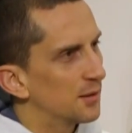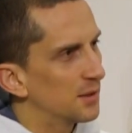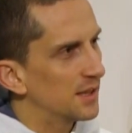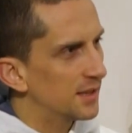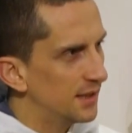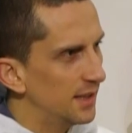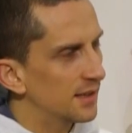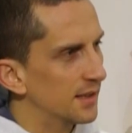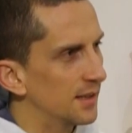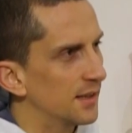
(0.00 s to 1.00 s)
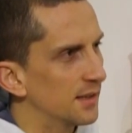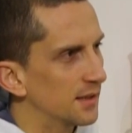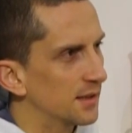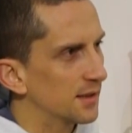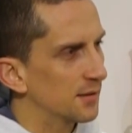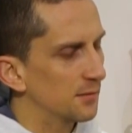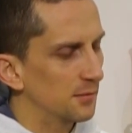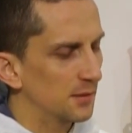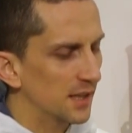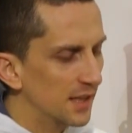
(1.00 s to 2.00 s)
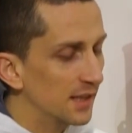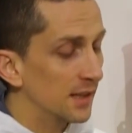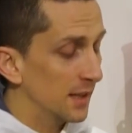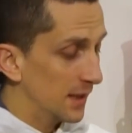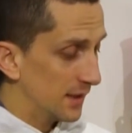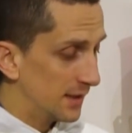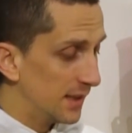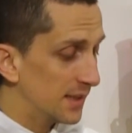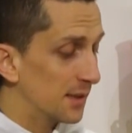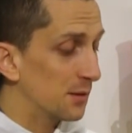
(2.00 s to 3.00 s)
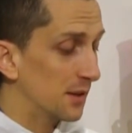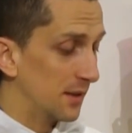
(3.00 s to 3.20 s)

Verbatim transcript: When he sees in us, when he sees that